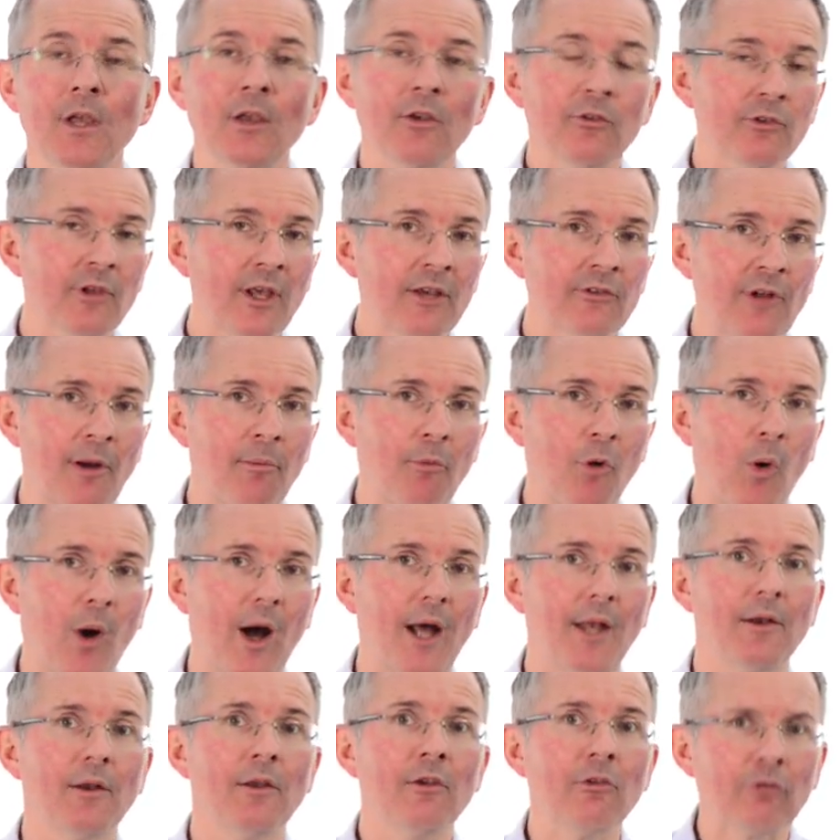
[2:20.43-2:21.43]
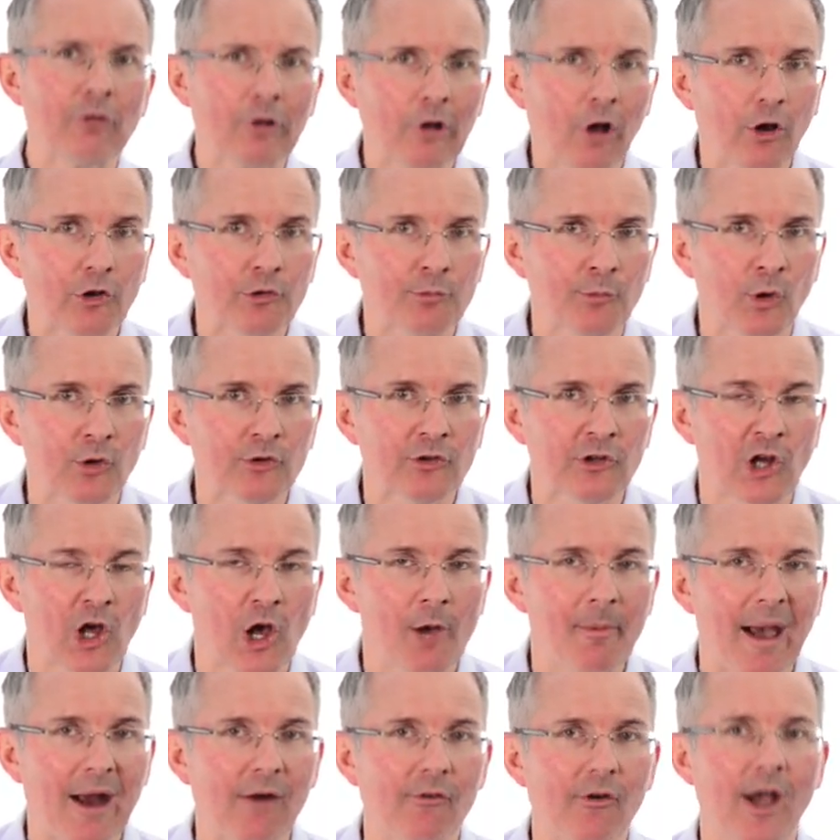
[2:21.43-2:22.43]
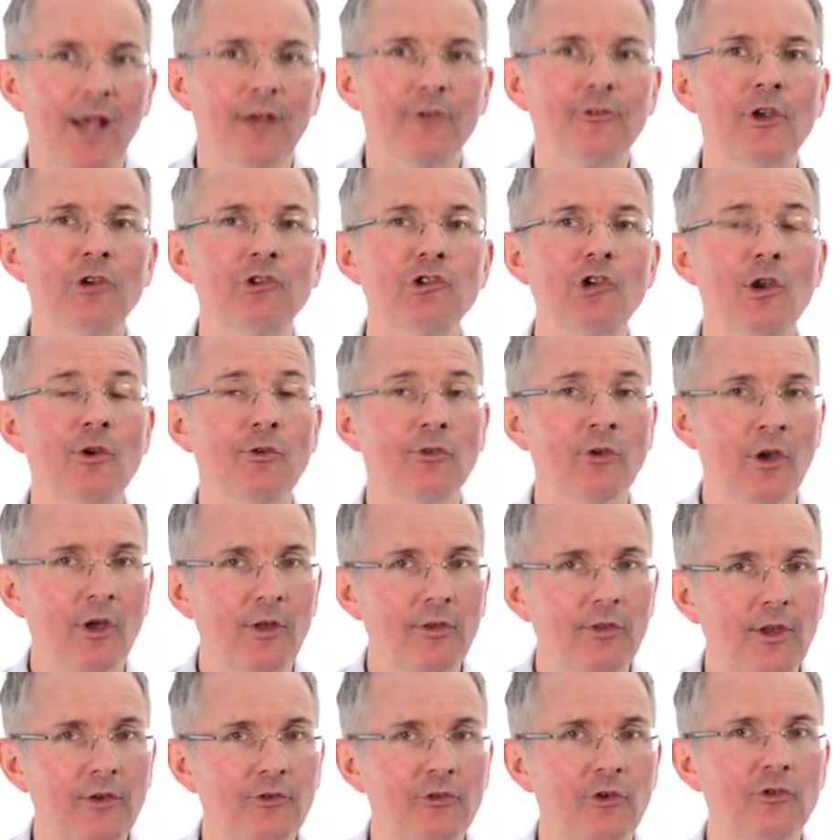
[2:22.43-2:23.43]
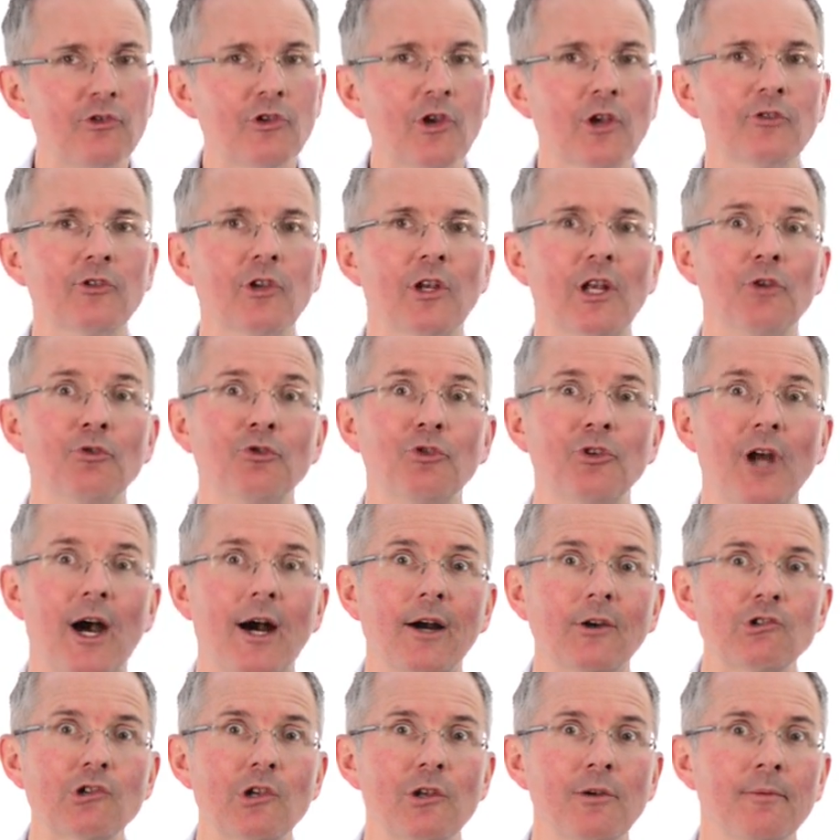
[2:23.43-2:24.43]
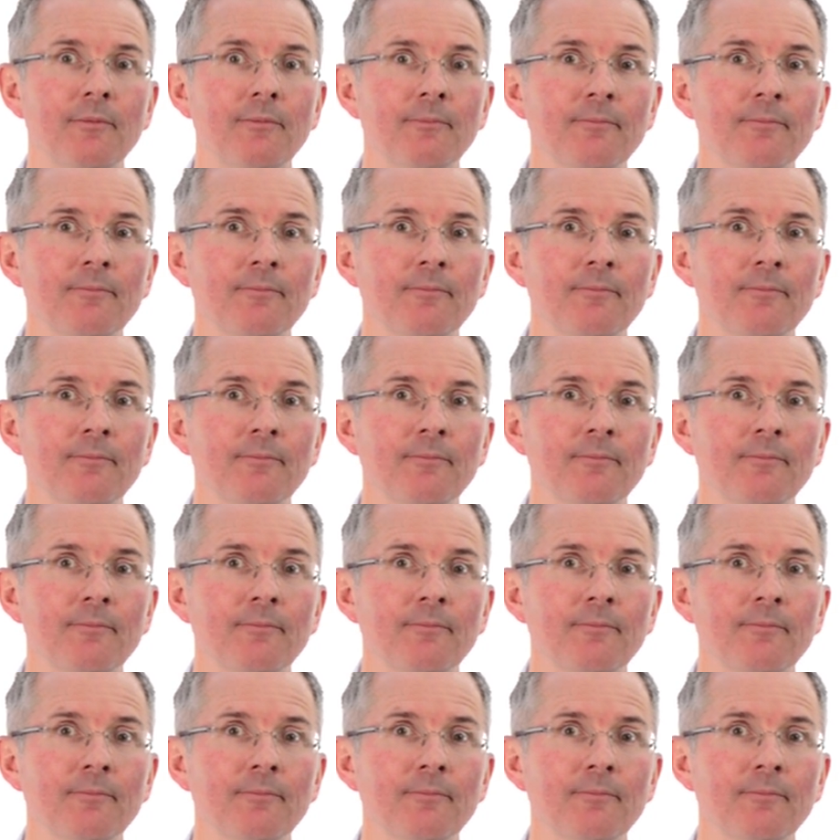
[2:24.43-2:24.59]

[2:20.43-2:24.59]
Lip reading: So there's number one. There's lots more to know about rights issues. This is just an introduction.